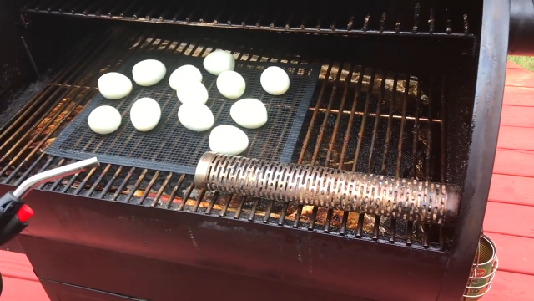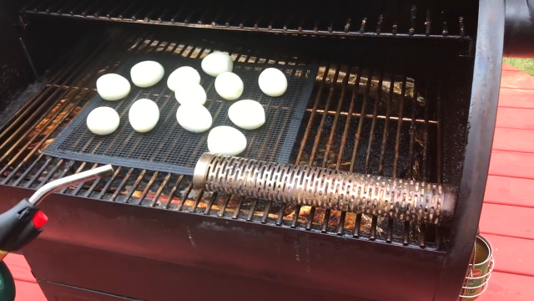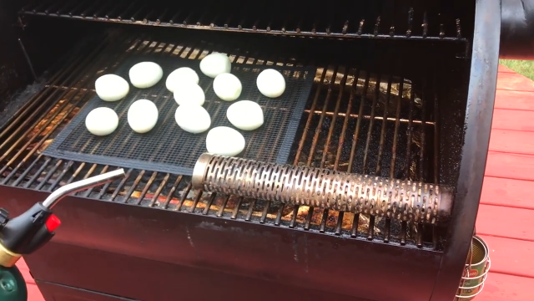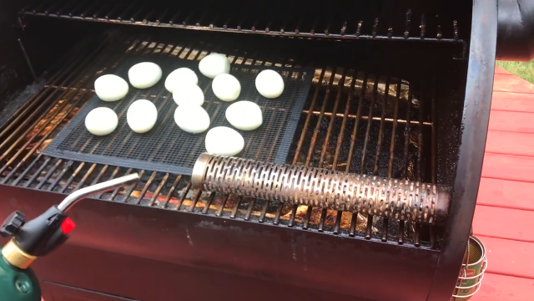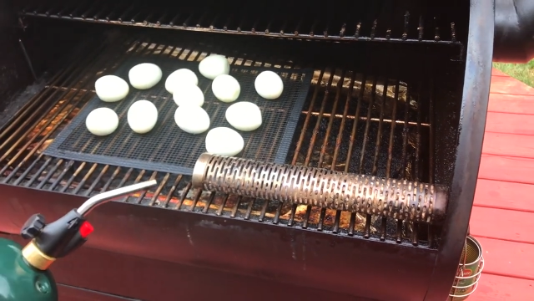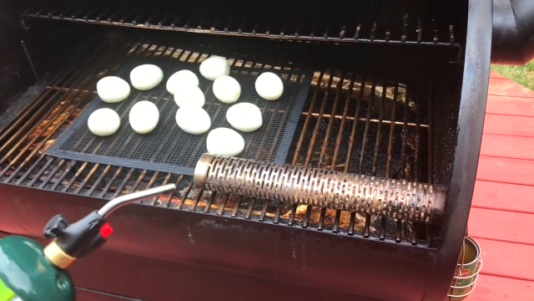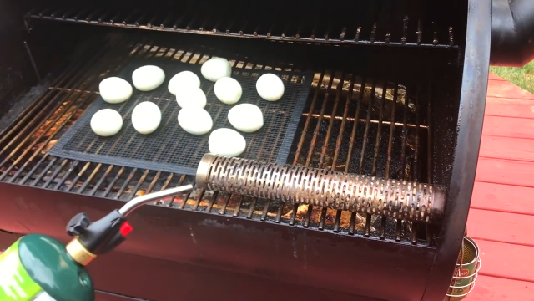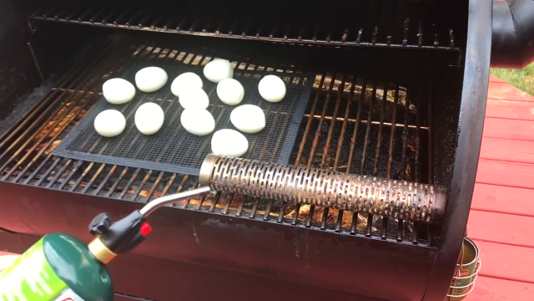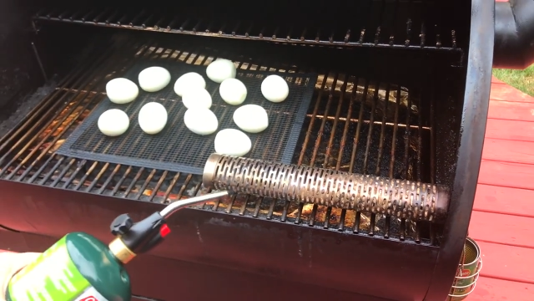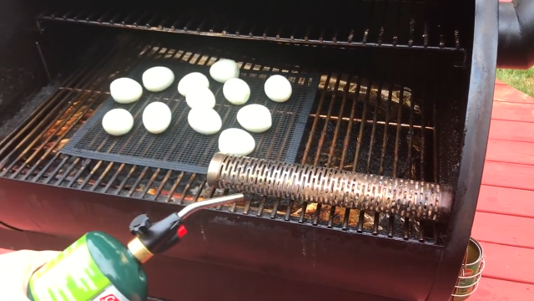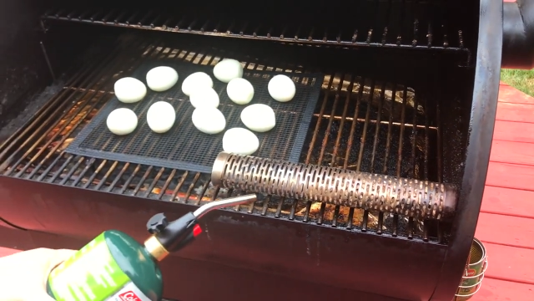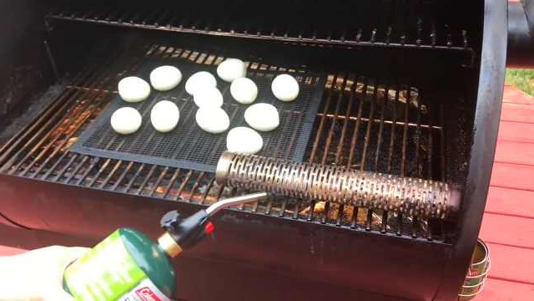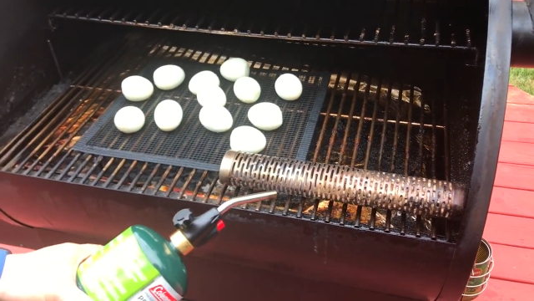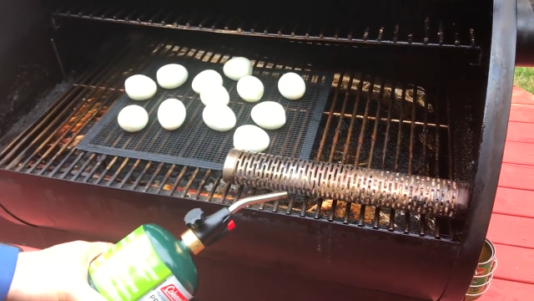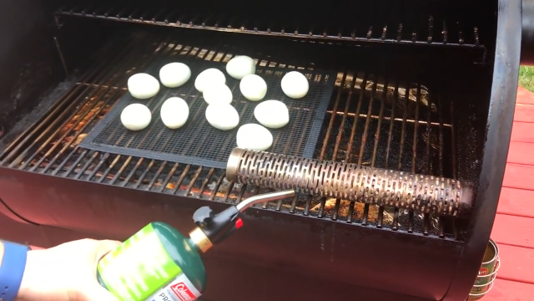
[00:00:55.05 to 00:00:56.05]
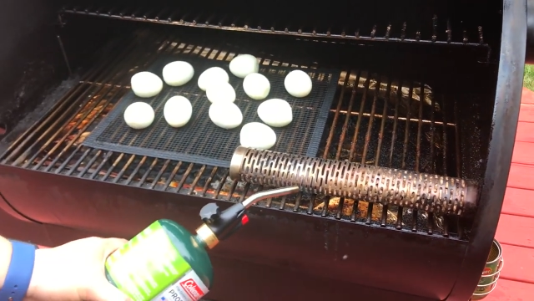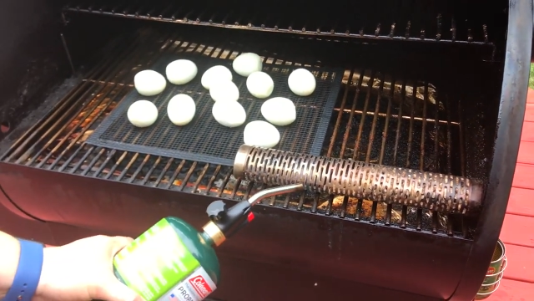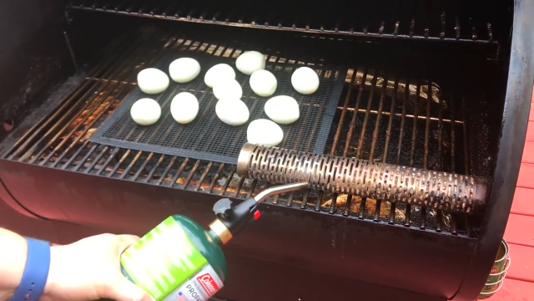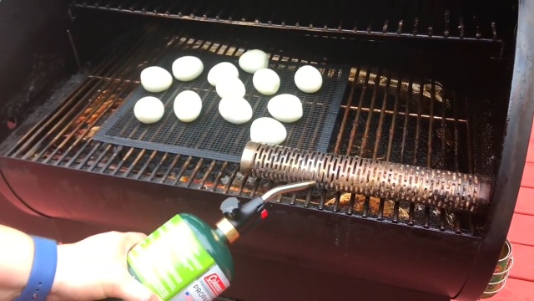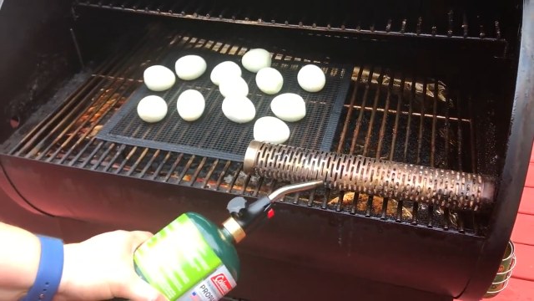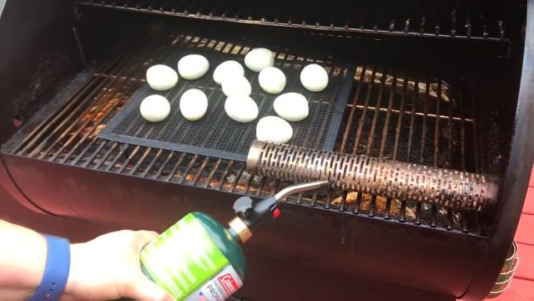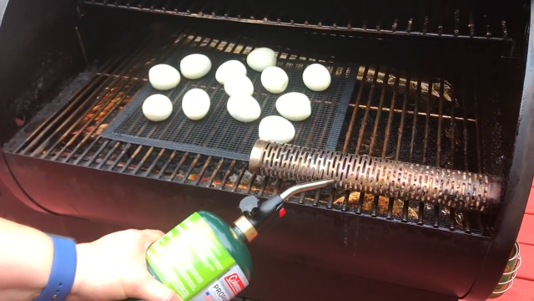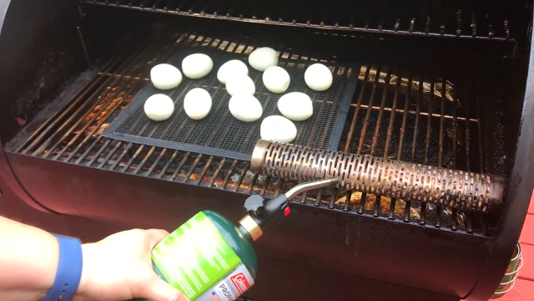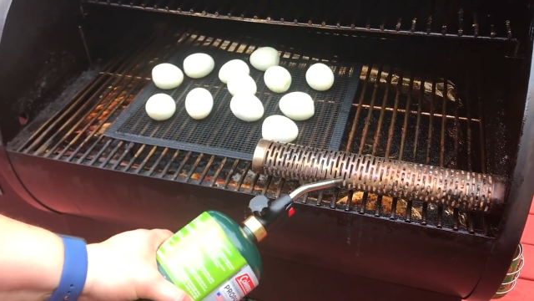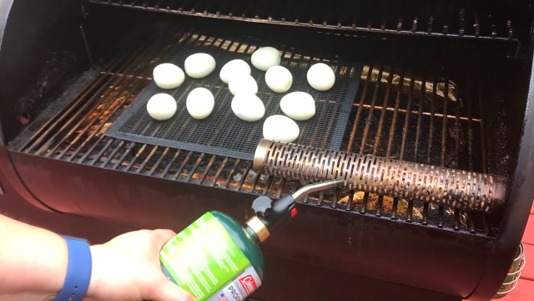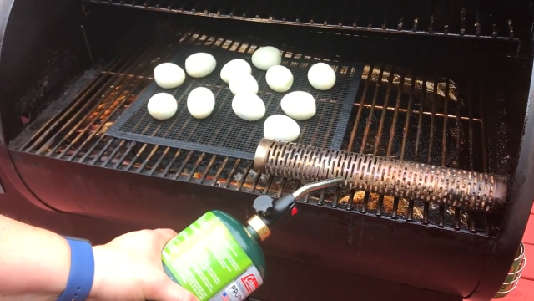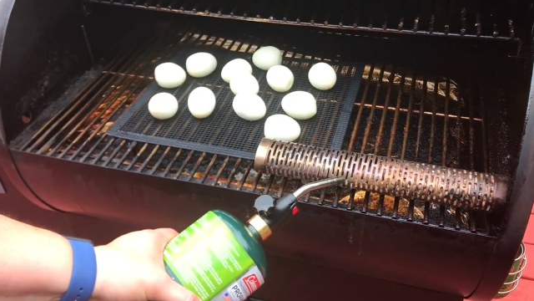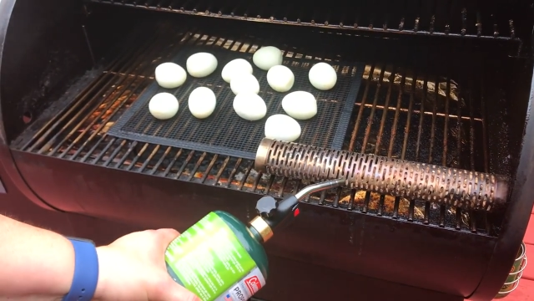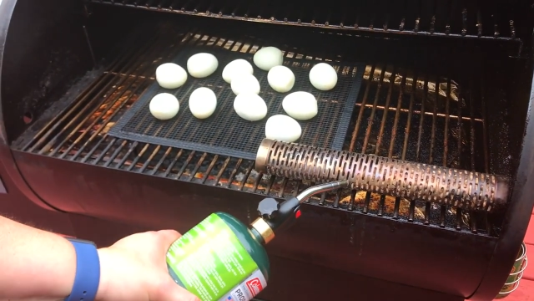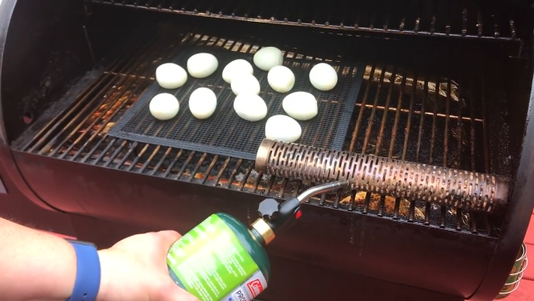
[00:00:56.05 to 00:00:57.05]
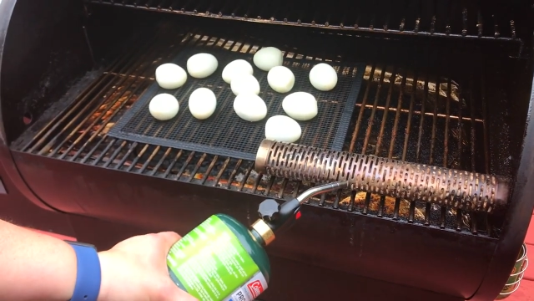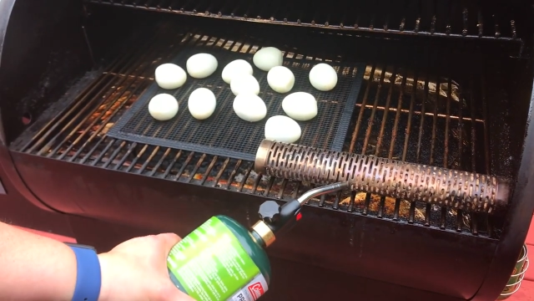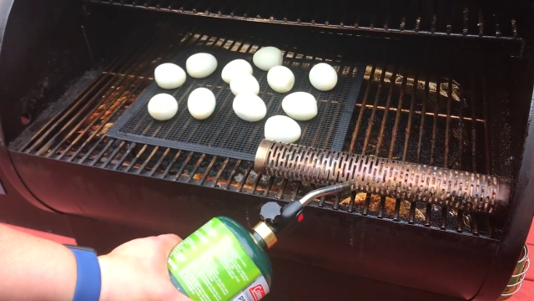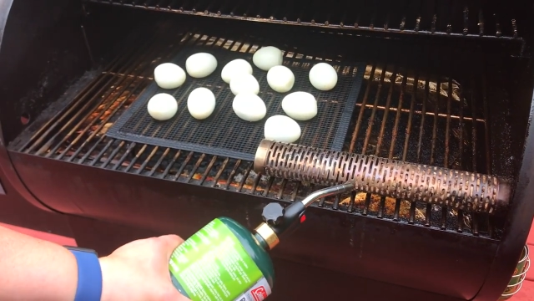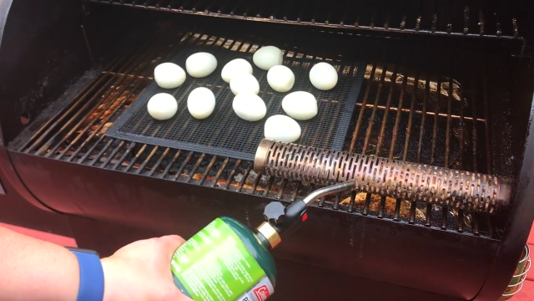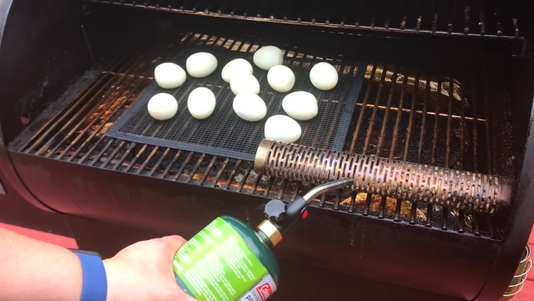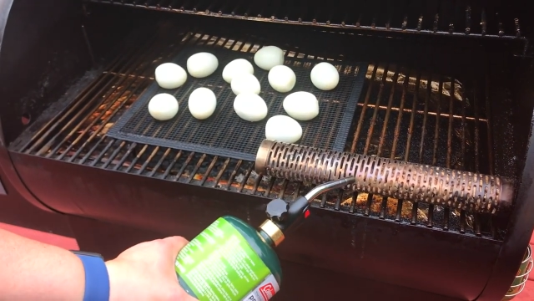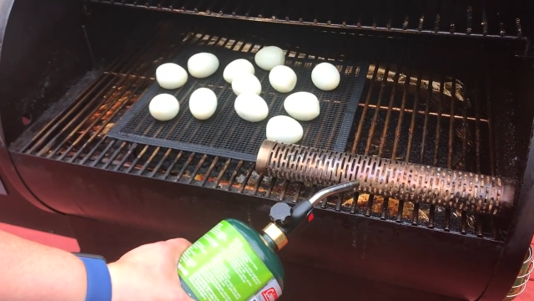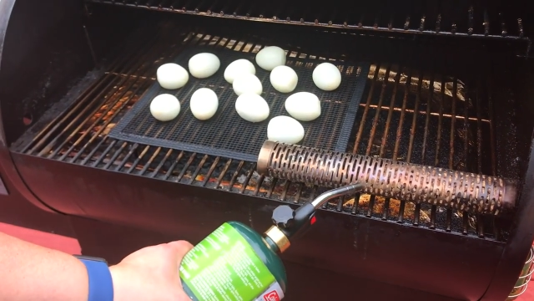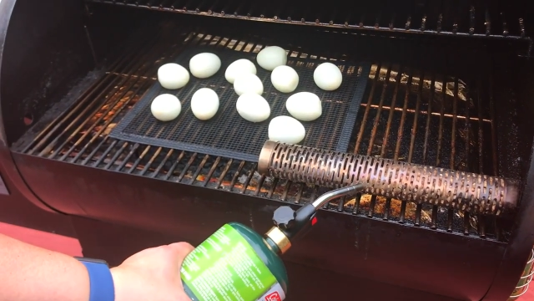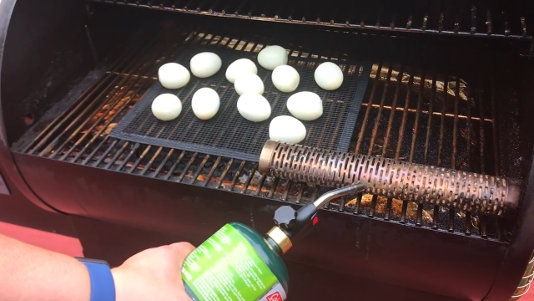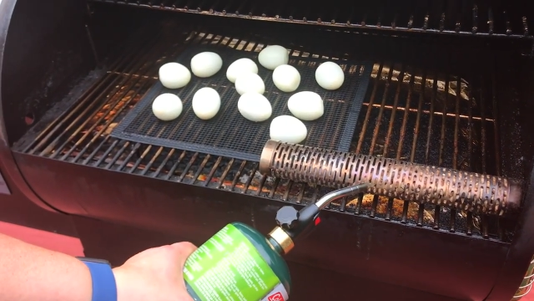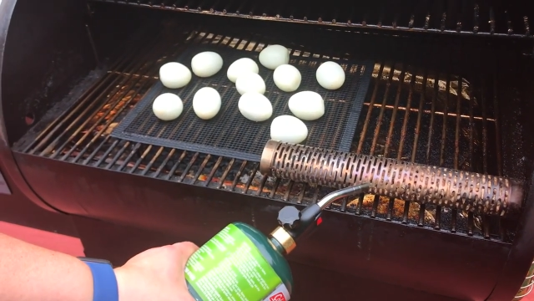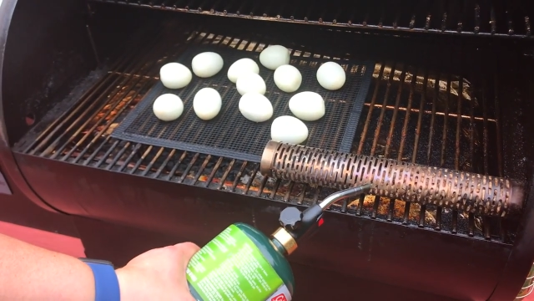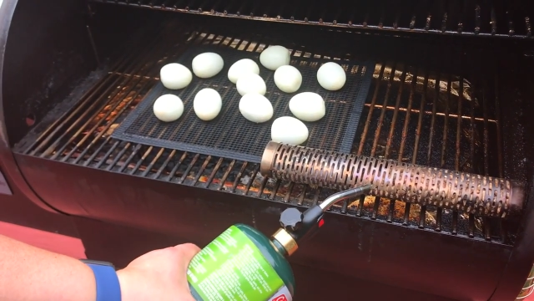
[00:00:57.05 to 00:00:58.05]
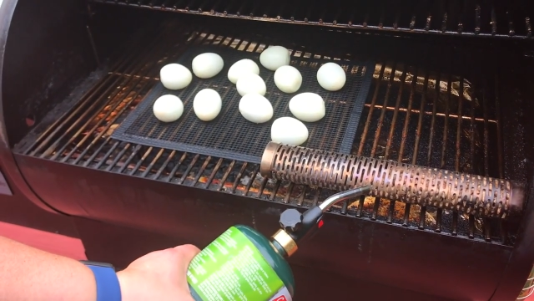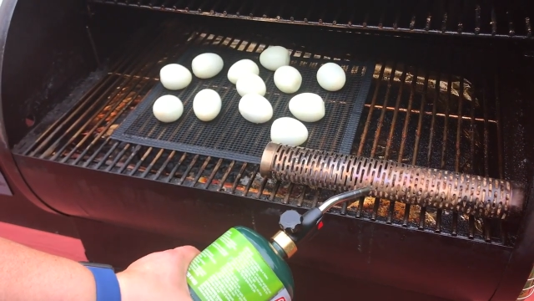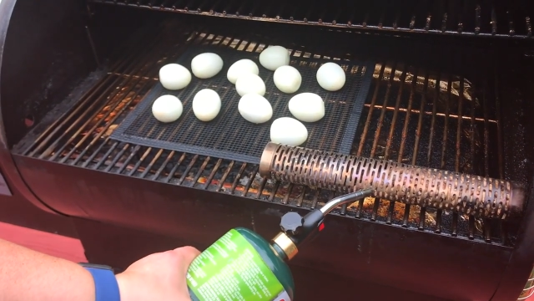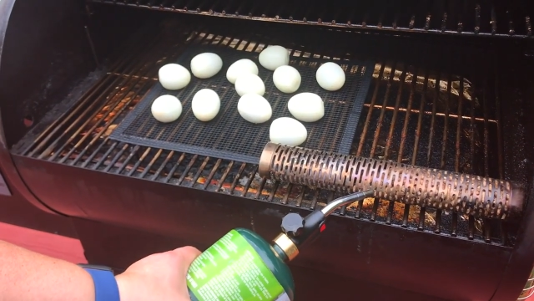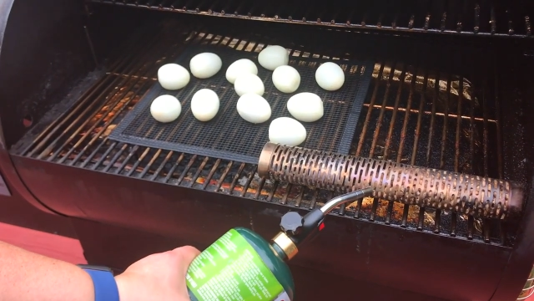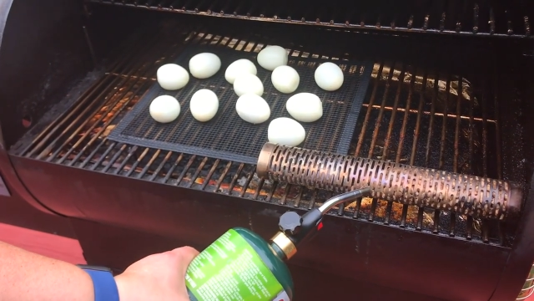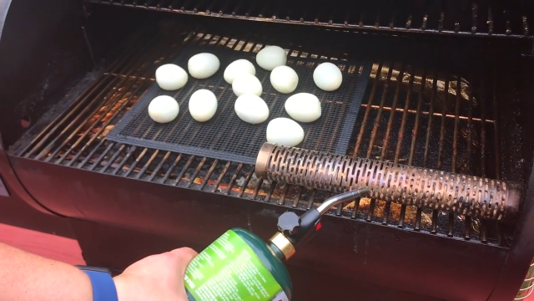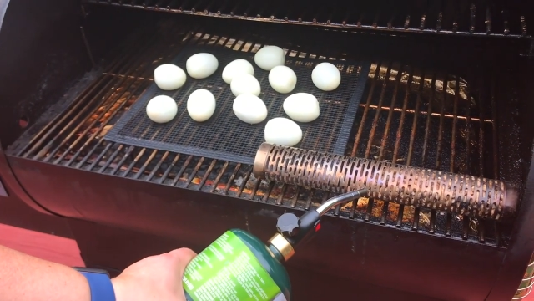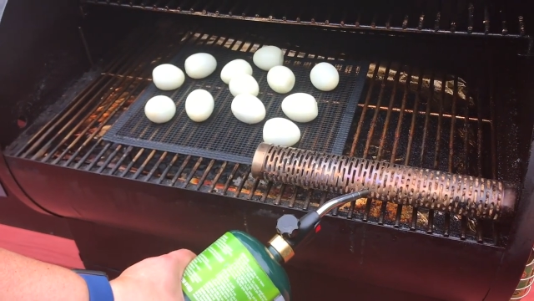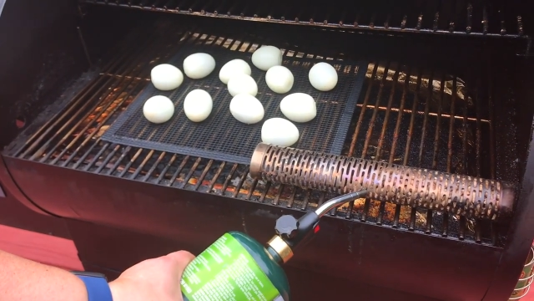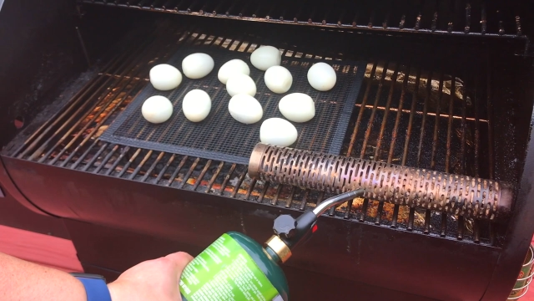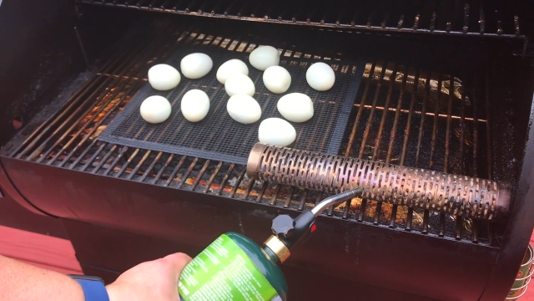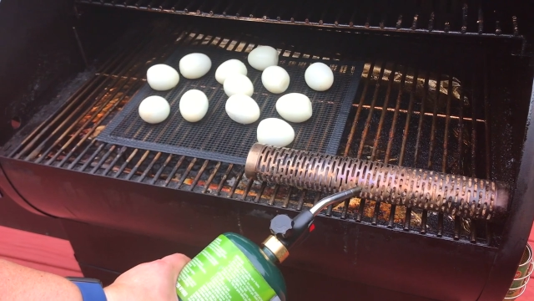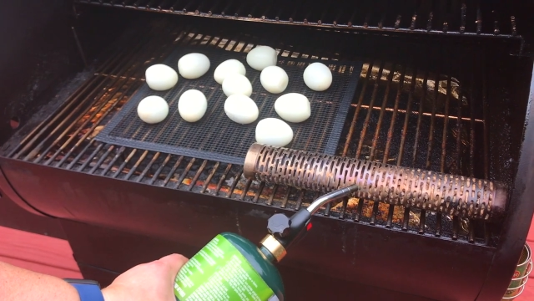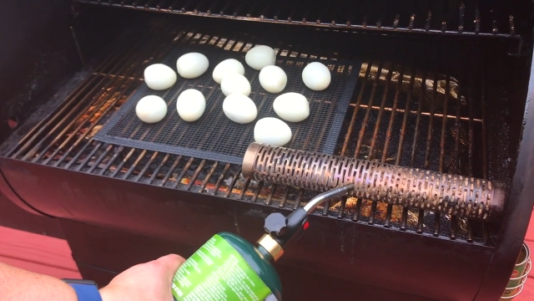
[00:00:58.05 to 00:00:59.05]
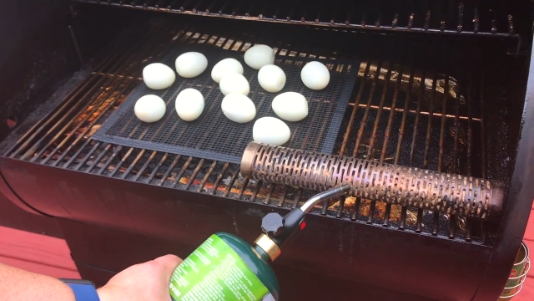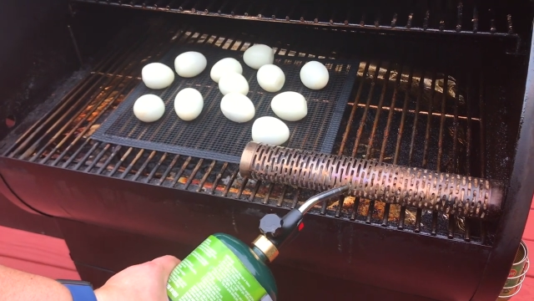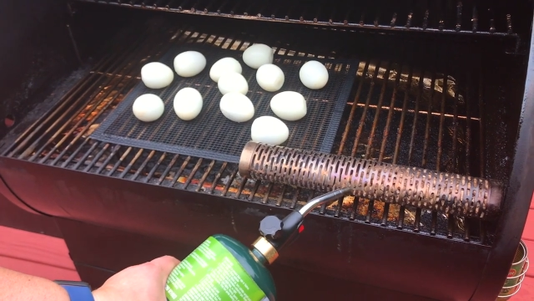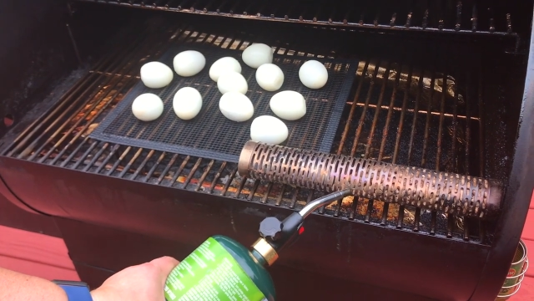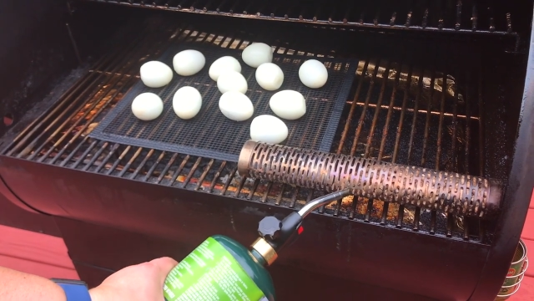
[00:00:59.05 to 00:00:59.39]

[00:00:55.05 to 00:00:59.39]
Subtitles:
No face is visible, so there are no lips to read.